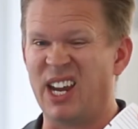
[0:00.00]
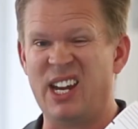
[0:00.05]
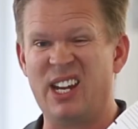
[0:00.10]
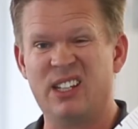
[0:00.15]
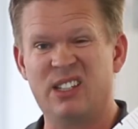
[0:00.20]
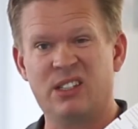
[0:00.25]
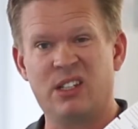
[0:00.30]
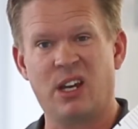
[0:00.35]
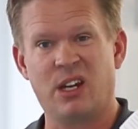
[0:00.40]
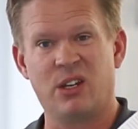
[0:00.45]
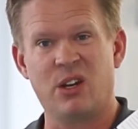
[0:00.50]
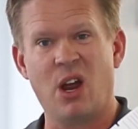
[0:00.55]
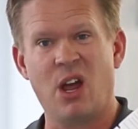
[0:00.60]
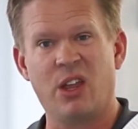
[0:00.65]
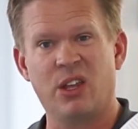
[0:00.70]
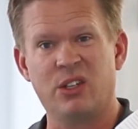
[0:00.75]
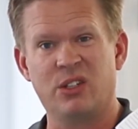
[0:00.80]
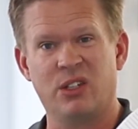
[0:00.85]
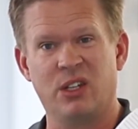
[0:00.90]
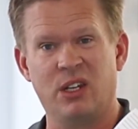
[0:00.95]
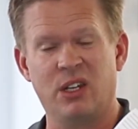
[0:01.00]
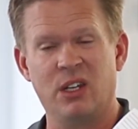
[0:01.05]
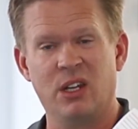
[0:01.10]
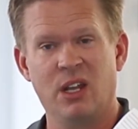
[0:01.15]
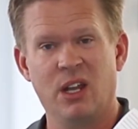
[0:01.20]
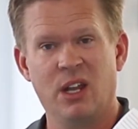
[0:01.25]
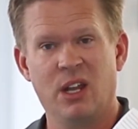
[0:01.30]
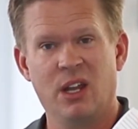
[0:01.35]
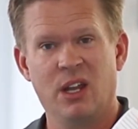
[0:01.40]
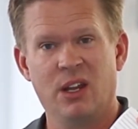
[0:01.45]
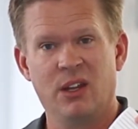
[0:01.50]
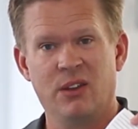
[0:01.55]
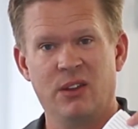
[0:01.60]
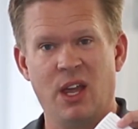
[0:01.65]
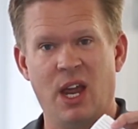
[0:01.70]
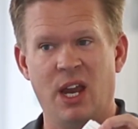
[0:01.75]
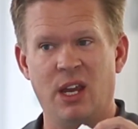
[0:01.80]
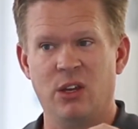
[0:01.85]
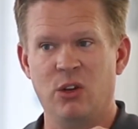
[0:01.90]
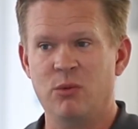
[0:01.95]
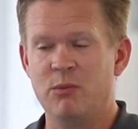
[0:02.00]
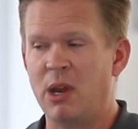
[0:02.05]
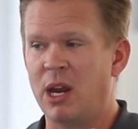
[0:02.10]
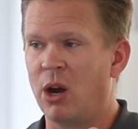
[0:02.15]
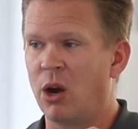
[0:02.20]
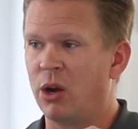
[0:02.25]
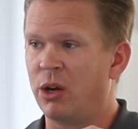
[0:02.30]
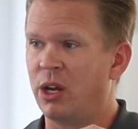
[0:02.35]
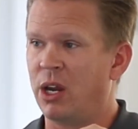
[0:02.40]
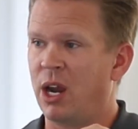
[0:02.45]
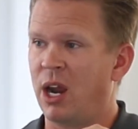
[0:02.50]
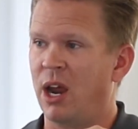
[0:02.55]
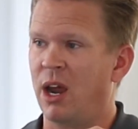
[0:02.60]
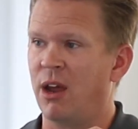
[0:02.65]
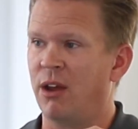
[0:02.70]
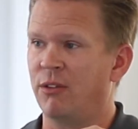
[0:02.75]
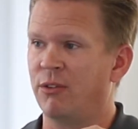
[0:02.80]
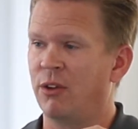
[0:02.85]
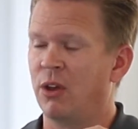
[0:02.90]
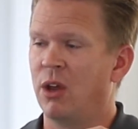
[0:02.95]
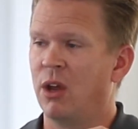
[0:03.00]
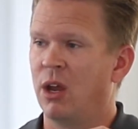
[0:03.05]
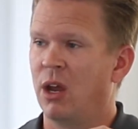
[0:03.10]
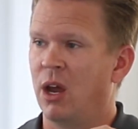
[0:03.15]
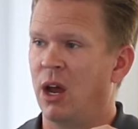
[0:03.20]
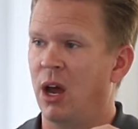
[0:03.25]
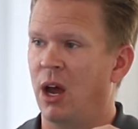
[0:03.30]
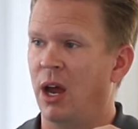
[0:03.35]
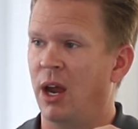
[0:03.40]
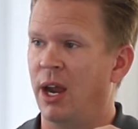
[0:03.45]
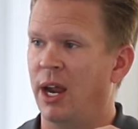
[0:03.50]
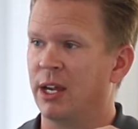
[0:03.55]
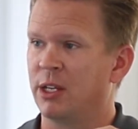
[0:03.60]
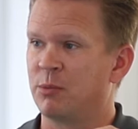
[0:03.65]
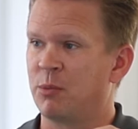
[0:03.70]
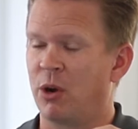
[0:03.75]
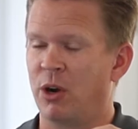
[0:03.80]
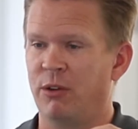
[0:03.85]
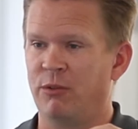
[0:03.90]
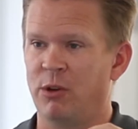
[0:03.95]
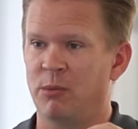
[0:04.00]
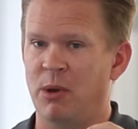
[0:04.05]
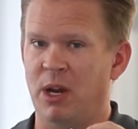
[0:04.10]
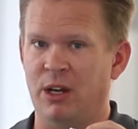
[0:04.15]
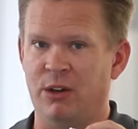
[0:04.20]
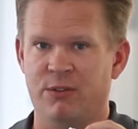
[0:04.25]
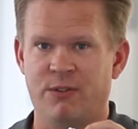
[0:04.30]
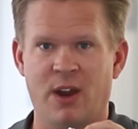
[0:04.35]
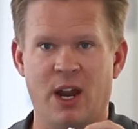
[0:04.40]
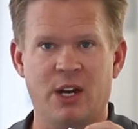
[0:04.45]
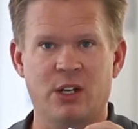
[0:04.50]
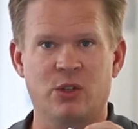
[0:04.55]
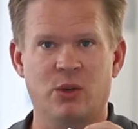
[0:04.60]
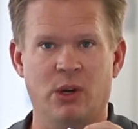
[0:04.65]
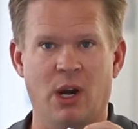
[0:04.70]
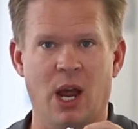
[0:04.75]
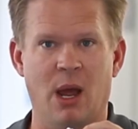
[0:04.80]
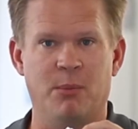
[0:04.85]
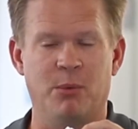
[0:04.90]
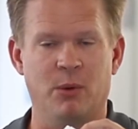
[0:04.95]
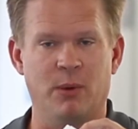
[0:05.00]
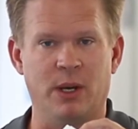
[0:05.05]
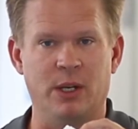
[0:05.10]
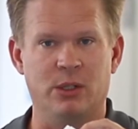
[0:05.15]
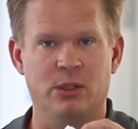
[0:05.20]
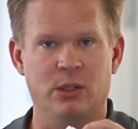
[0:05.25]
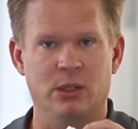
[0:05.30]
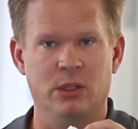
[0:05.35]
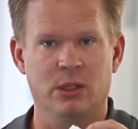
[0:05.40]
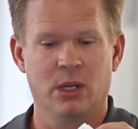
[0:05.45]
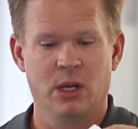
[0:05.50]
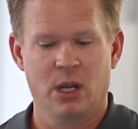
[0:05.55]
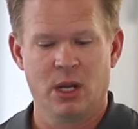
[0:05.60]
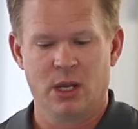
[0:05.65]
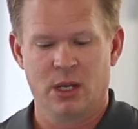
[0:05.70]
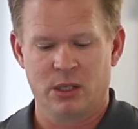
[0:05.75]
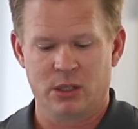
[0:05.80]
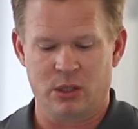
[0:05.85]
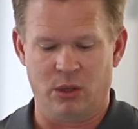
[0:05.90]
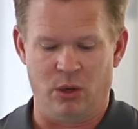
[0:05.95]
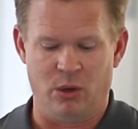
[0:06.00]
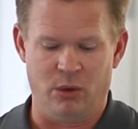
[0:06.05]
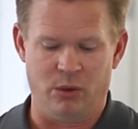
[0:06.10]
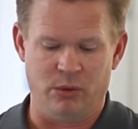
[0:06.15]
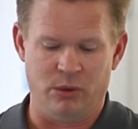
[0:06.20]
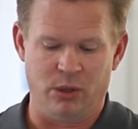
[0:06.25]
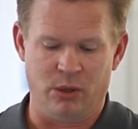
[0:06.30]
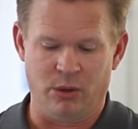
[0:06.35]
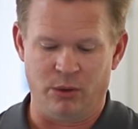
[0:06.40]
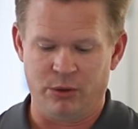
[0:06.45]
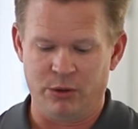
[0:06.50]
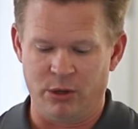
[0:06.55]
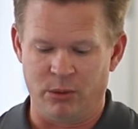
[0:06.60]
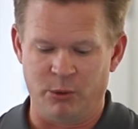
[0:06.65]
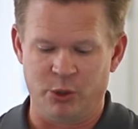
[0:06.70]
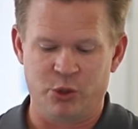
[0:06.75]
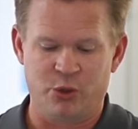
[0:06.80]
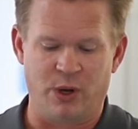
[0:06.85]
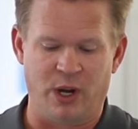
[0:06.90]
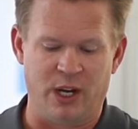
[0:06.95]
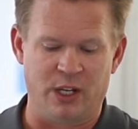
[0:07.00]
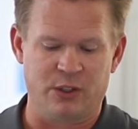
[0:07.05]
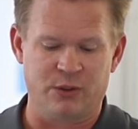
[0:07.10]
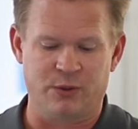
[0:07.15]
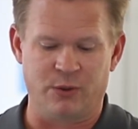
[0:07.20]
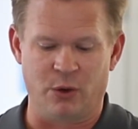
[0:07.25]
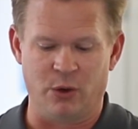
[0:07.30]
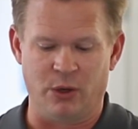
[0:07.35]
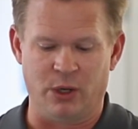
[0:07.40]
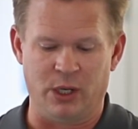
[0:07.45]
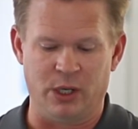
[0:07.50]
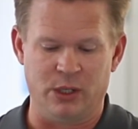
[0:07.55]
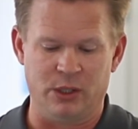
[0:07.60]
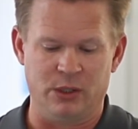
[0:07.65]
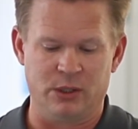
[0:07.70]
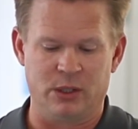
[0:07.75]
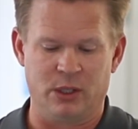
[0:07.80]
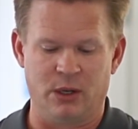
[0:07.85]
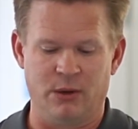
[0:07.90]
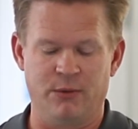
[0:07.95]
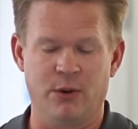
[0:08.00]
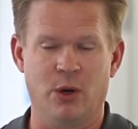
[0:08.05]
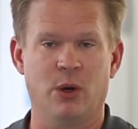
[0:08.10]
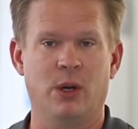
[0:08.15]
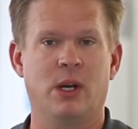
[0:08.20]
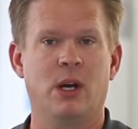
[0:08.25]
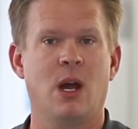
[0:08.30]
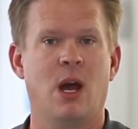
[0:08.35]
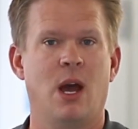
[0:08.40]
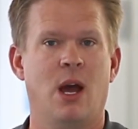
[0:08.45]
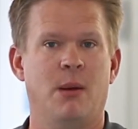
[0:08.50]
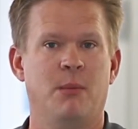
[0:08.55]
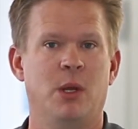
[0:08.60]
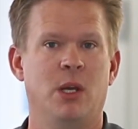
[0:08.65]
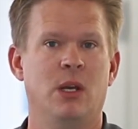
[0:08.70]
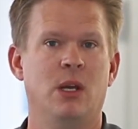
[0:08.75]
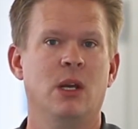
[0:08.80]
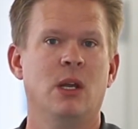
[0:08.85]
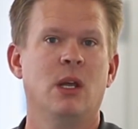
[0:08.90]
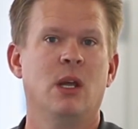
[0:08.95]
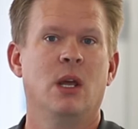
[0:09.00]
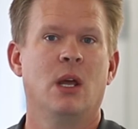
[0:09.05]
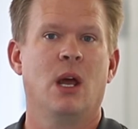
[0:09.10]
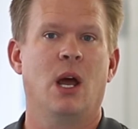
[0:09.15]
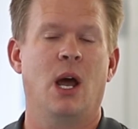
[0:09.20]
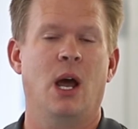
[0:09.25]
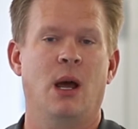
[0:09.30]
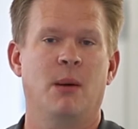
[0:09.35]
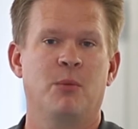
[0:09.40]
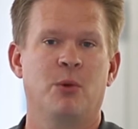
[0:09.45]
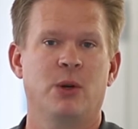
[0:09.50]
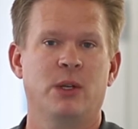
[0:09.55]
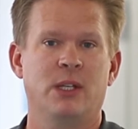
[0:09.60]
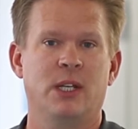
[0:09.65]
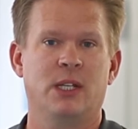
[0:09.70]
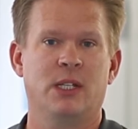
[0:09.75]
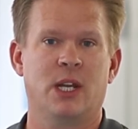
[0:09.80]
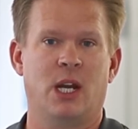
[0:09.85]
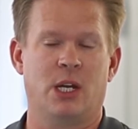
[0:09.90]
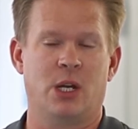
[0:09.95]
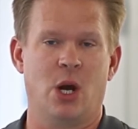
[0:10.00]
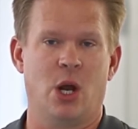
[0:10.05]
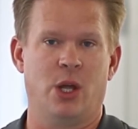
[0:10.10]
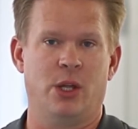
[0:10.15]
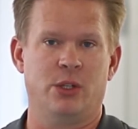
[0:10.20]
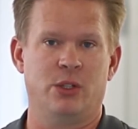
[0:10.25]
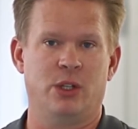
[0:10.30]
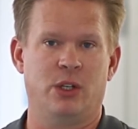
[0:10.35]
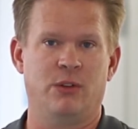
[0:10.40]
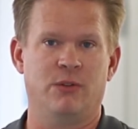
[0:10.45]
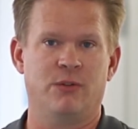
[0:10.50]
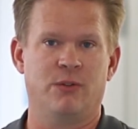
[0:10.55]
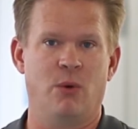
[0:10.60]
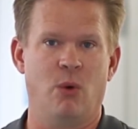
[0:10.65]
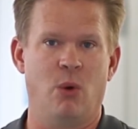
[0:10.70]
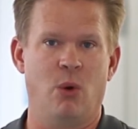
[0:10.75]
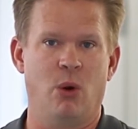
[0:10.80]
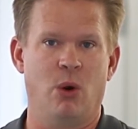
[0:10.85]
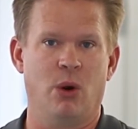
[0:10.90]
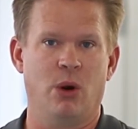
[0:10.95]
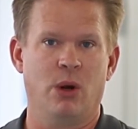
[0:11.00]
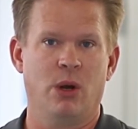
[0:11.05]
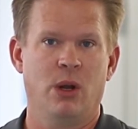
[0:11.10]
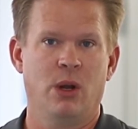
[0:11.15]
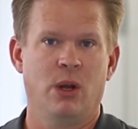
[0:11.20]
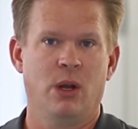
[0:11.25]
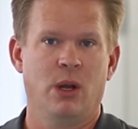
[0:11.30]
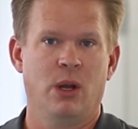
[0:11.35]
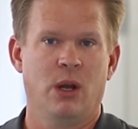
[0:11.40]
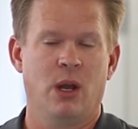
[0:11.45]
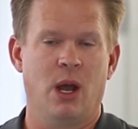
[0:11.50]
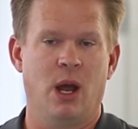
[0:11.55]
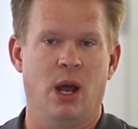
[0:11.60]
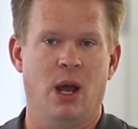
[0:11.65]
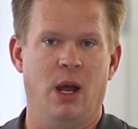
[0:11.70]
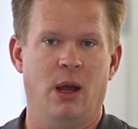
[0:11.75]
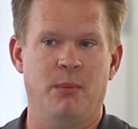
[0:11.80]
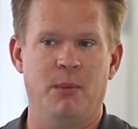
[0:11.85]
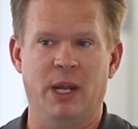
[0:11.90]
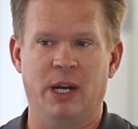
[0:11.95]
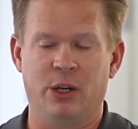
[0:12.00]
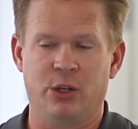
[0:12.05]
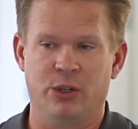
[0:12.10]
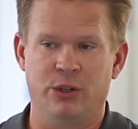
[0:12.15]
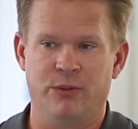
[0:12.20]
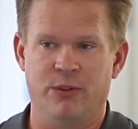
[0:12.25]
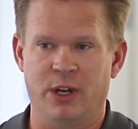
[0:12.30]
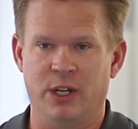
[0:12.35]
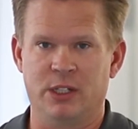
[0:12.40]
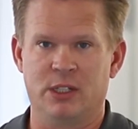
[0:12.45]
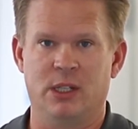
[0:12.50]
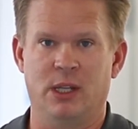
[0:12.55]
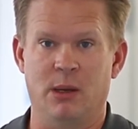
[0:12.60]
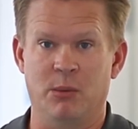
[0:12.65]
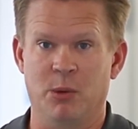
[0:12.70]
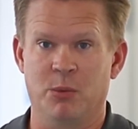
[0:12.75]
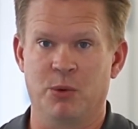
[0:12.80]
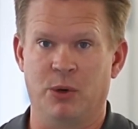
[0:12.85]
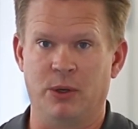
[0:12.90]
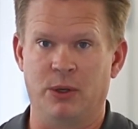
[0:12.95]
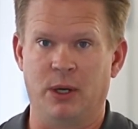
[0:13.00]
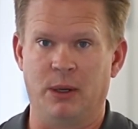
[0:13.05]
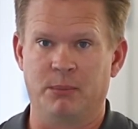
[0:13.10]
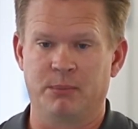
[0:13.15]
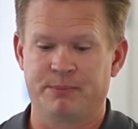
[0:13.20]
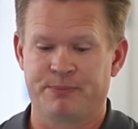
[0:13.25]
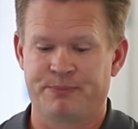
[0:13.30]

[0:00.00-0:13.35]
And it's technology that you may already have as part of your manufacturing operation. So, thermal transfer is a very common printing technology for medical device label printing.